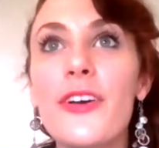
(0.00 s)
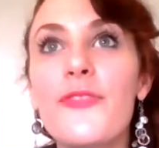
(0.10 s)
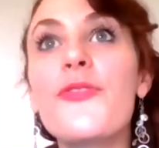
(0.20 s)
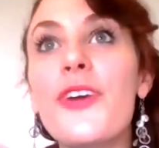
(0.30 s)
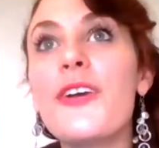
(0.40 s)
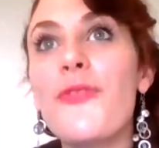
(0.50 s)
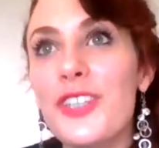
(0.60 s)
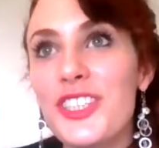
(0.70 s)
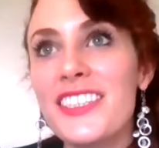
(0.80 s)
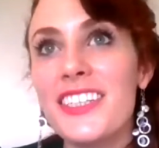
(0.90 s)
I feel very
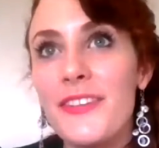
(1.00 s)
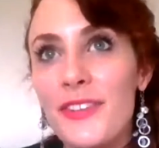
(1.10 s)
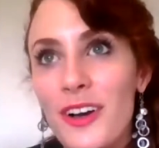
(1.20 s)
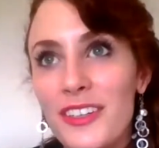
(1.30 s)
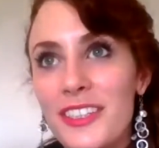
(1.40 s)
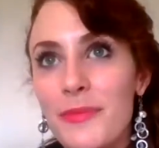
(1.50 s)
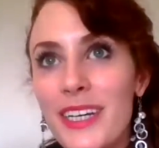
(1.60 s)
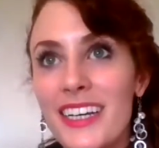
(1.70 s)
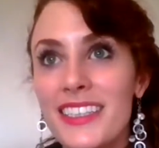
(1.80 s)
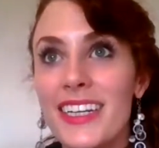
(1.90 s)
fortunate to live in Austin
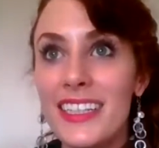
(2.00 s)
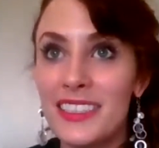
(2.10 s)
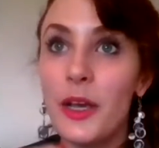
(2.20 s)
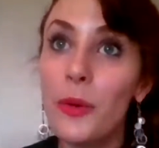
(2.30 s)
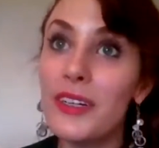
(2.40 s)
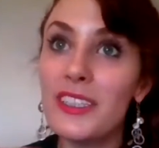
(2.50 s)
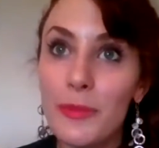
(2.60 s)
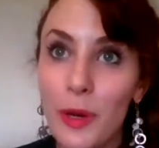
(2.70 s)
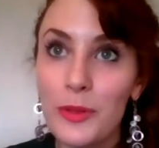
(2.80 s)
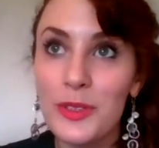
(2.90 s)
because it is so
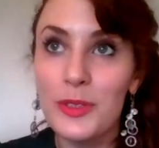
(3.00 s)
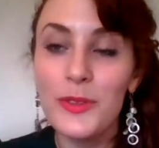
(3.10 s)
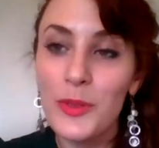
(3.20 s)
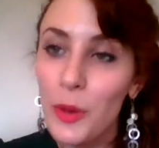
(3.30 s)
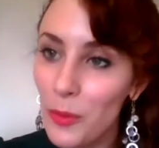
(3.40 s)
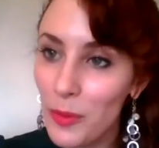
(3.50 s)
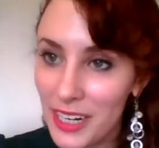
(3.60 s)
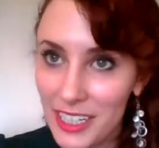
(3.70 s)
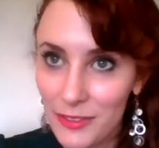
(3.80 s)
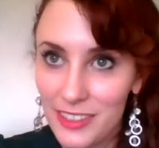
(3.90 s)
exposed to so
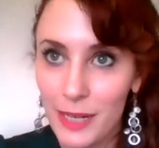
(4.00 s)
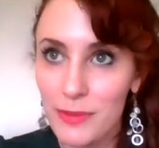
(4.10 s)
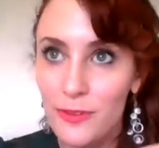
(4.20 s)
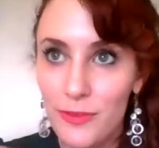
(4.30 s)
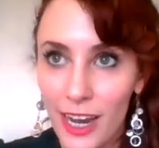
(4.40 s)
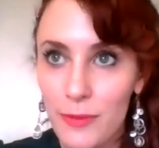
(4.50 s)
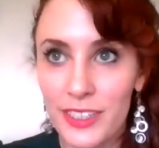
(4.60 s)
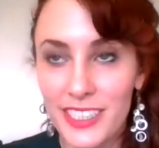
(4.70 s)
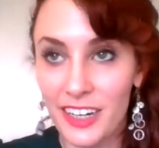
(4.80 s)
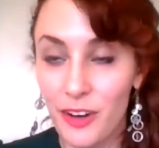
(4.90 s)
many different types of
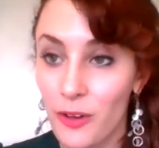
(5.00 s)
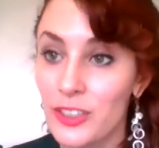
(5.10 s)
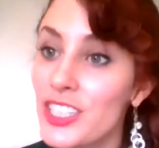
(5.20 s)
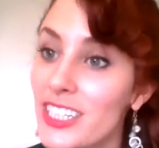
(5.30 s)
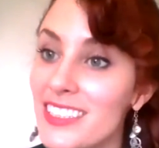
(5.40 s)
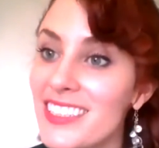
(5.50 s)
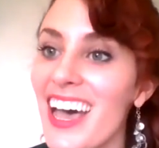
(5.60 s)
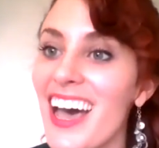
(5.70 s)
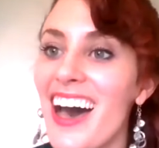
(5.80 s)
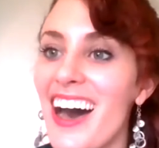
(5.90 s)
vibrant technologies,
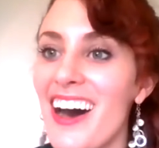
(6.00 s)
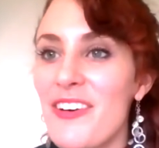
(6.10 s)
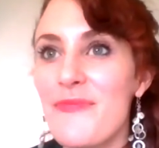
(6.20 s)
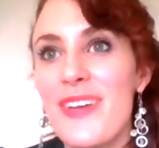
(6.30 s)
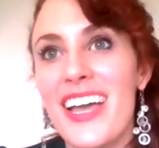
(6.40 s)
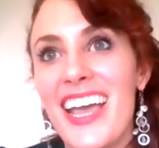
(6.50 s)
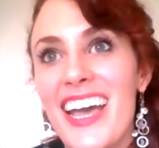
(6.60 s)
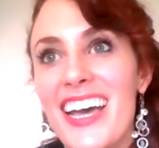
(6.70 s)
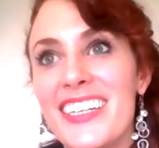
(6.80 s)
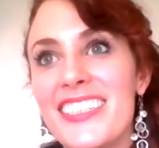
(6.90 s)
um,
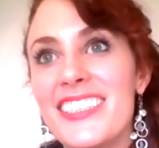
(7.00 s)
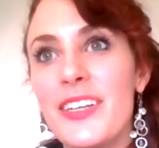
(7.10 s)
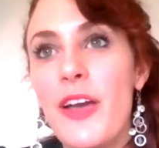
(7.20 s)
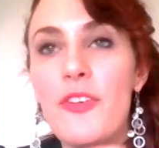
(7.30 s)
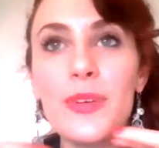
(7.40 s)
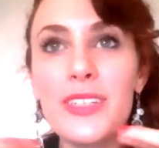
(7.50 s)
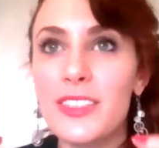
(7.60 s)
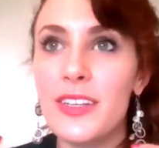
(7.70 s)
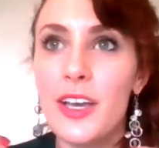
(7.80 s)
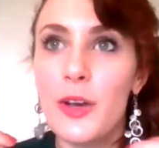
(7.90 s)
and
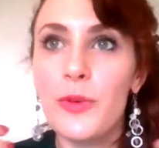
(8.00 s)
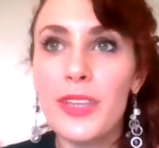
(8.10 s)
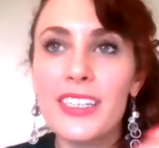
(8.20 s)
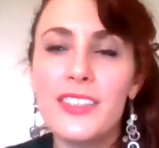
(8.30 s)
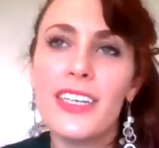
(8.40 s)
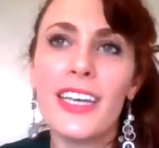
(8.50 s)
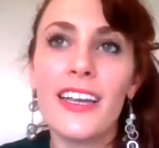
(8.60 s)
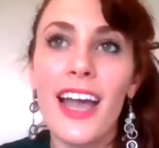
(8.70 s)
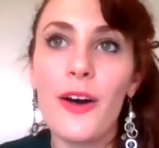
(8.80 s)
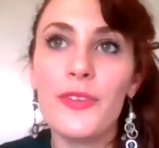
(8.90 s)
everyone's really
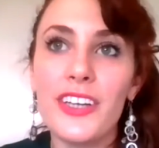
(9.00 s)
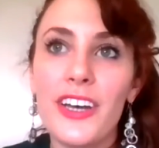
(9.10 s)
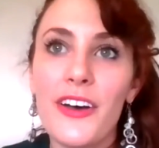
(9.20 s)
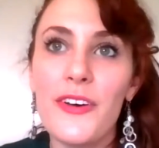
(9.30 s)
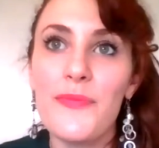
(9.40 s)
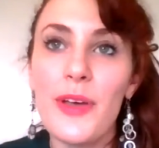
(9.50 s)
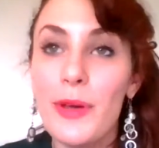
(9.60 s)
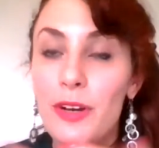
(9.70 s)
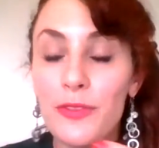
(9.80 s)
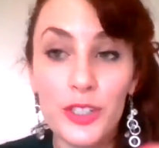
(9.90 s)
seeking out um, a
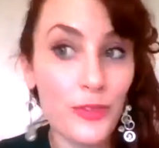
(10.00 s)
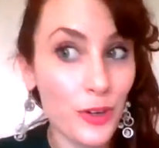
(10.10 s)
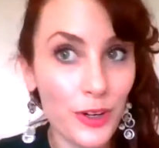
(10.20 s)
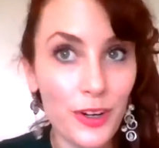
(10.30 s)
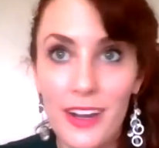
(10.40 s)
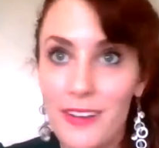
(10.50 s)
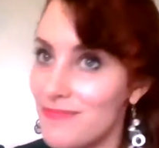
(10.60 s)
better future for